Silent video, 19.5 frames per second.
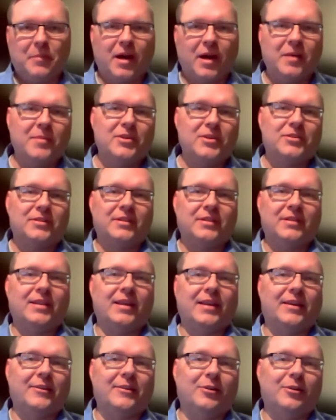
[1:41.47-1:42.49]
my mission get
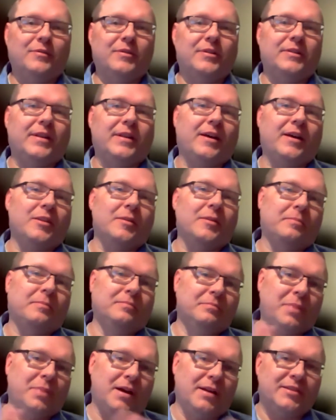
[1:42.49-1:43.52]
taken over, now the
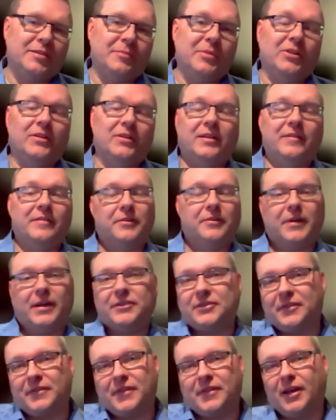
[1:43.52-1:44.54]
possibility of the
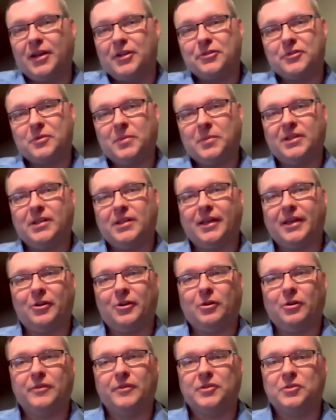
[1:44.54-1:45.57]
rest of the country being
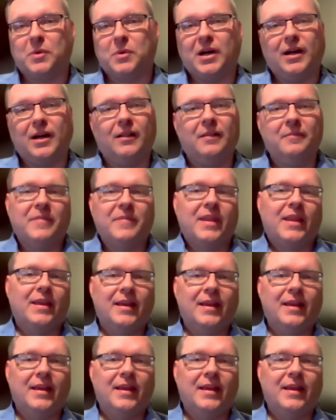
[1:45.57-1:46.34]
taken over as well.